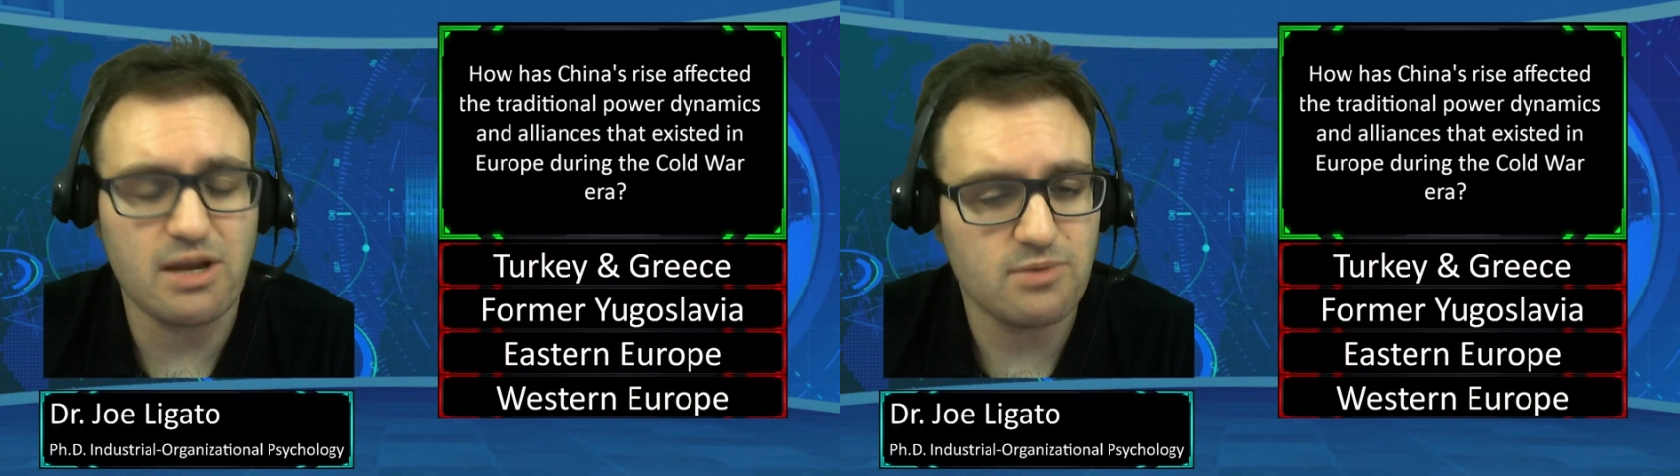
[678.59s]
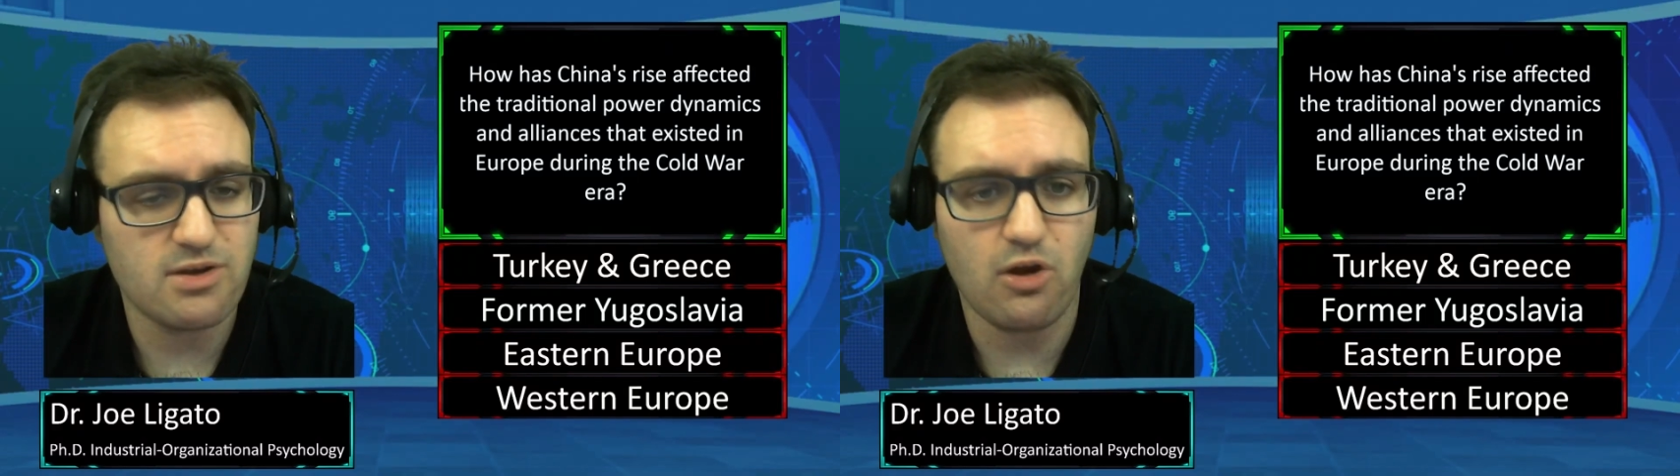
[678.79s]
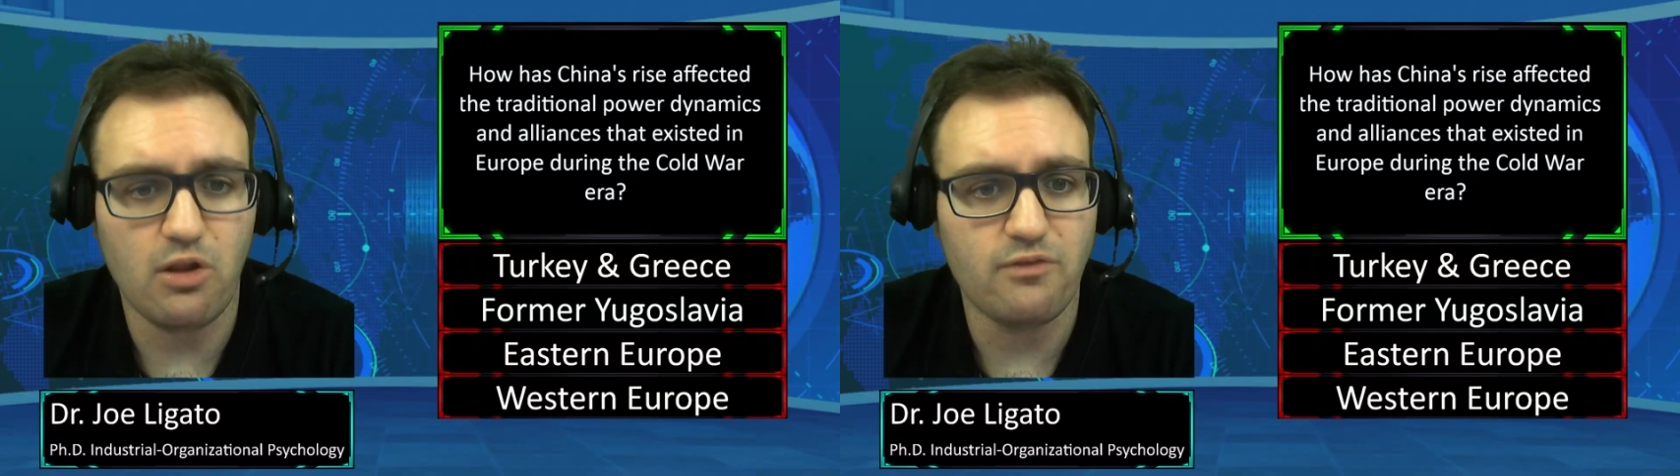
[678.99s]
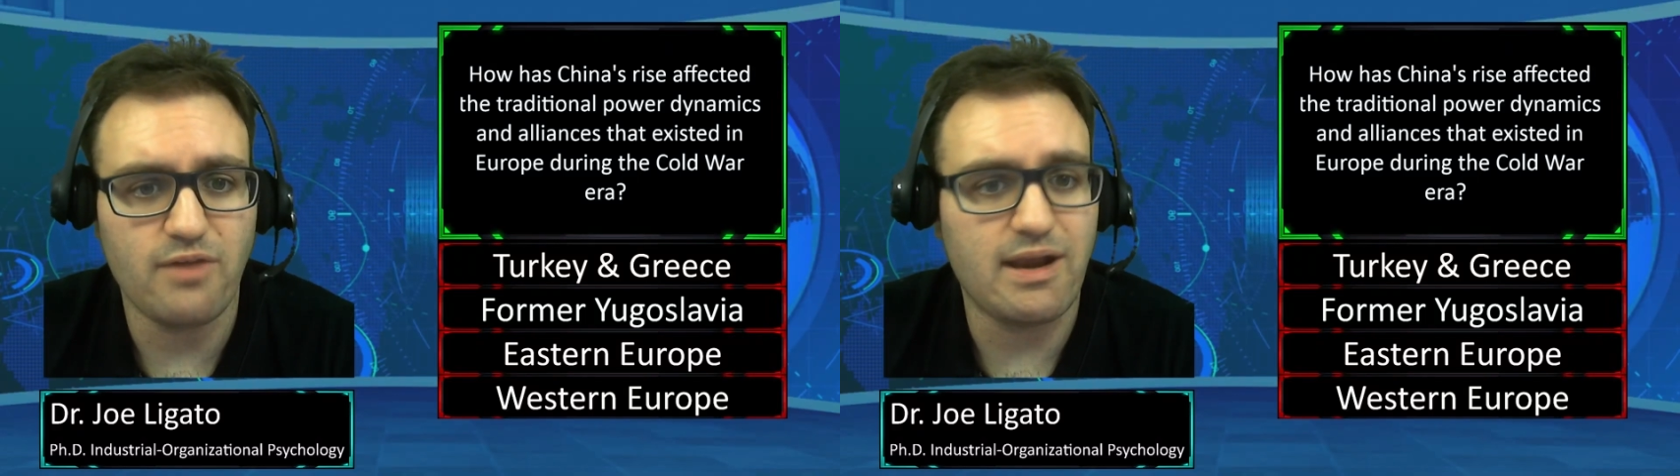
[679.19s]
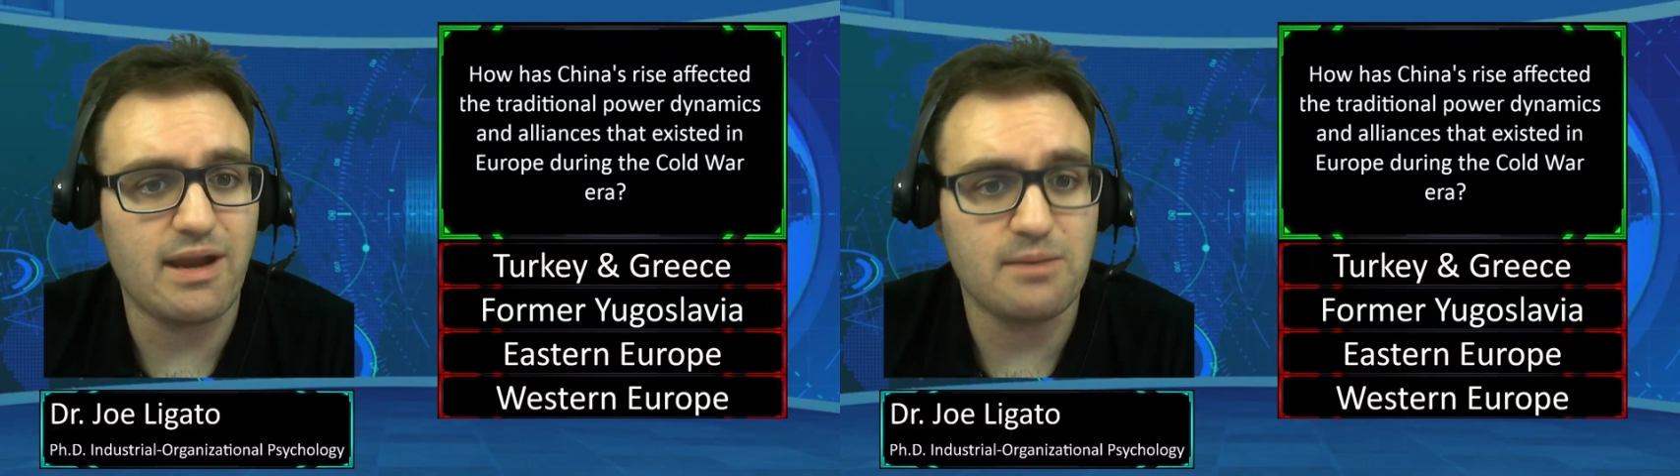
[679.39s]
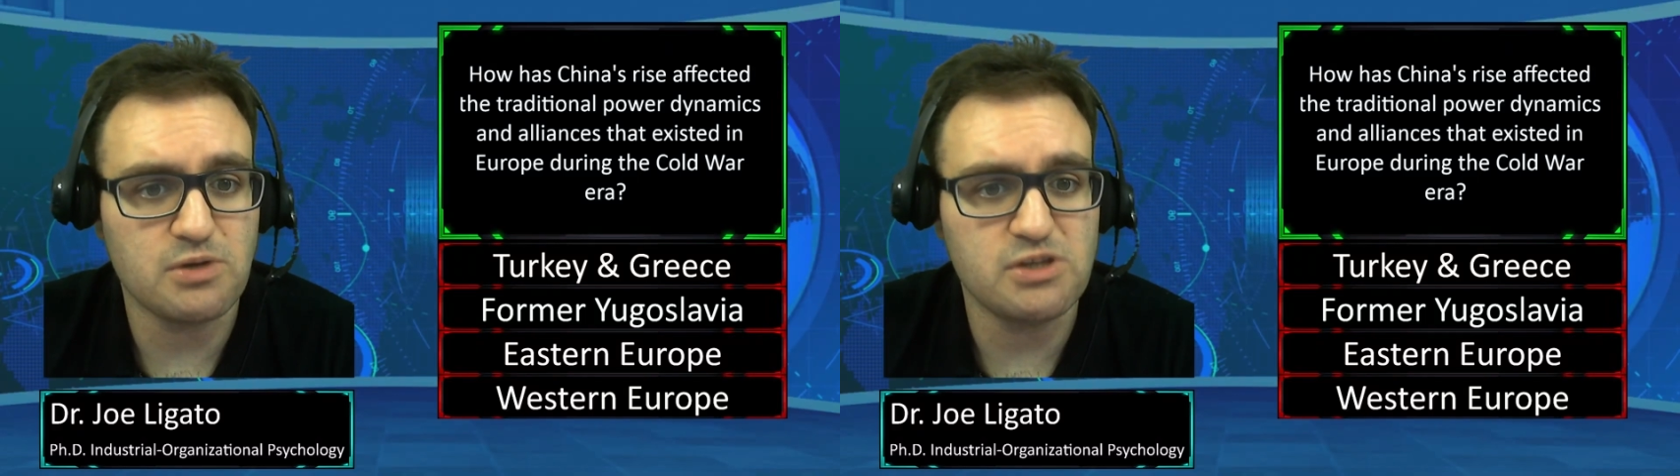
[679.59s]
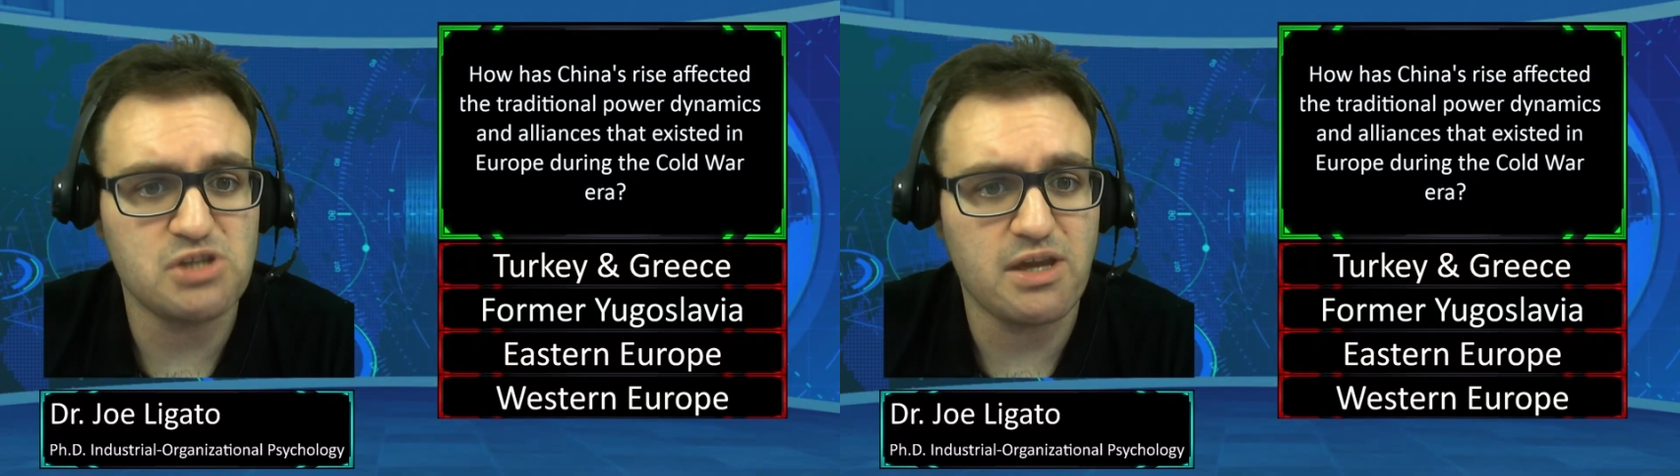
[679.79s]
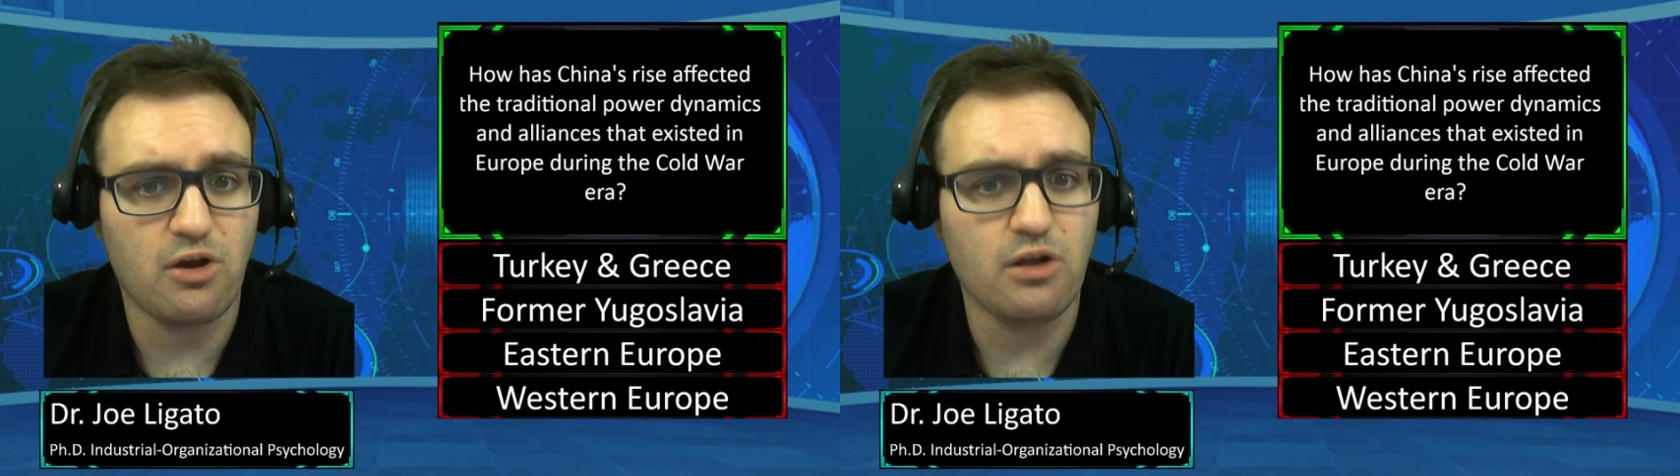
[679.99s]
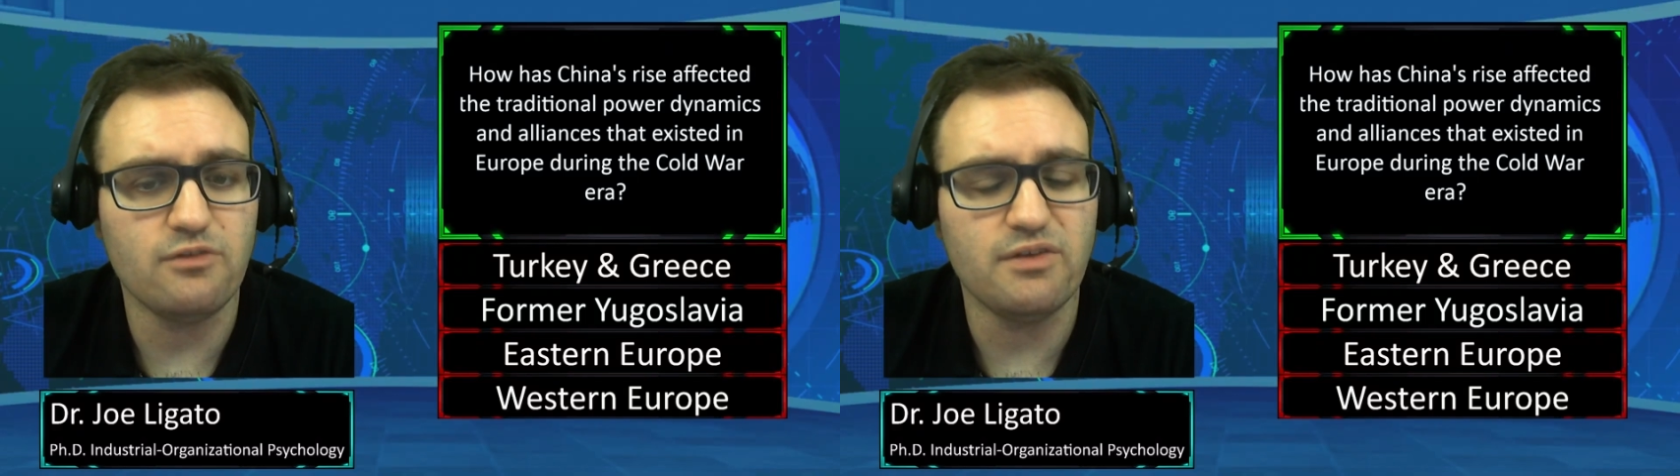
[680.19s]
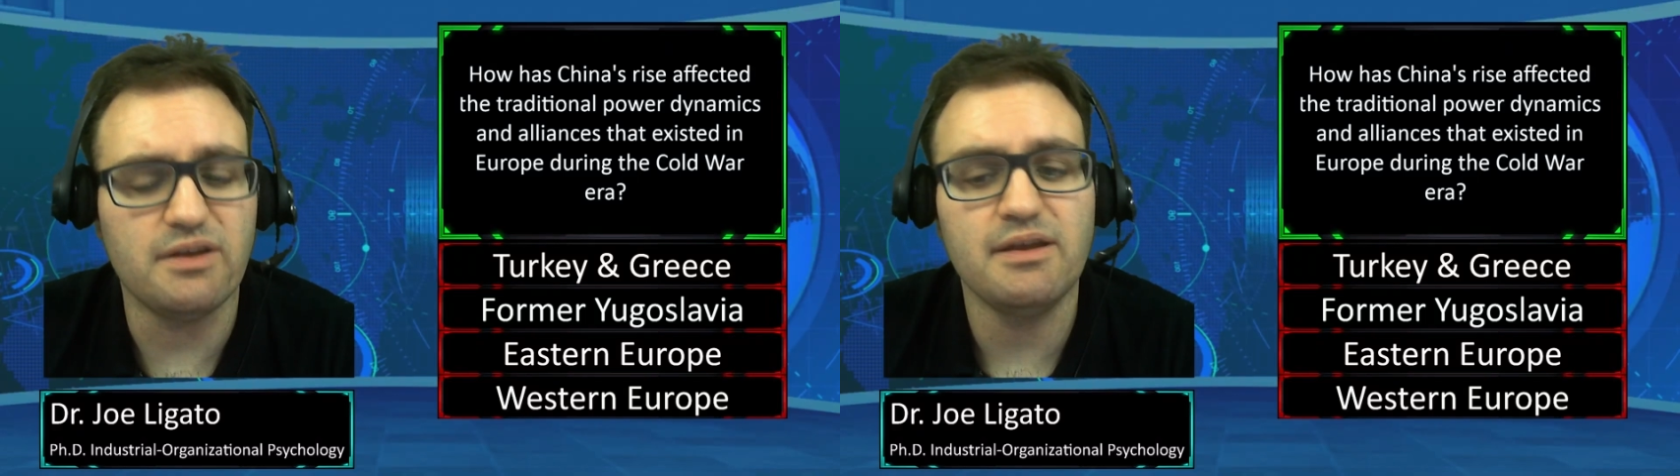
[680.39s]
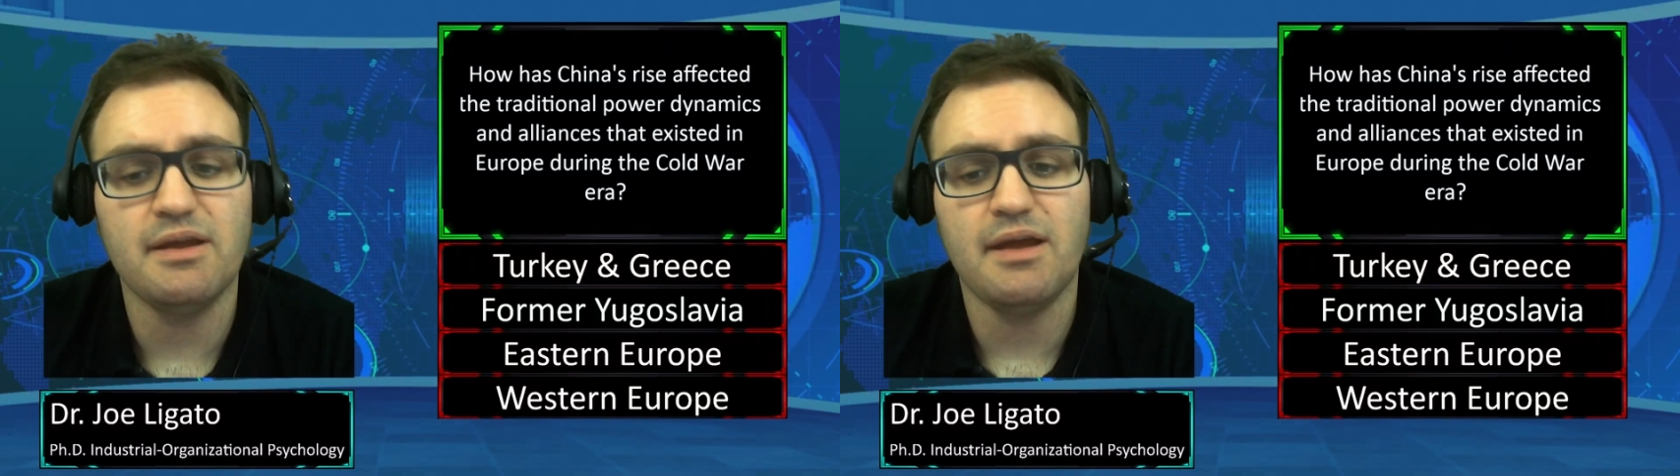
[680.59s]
I read all of that and I appreciate all of it.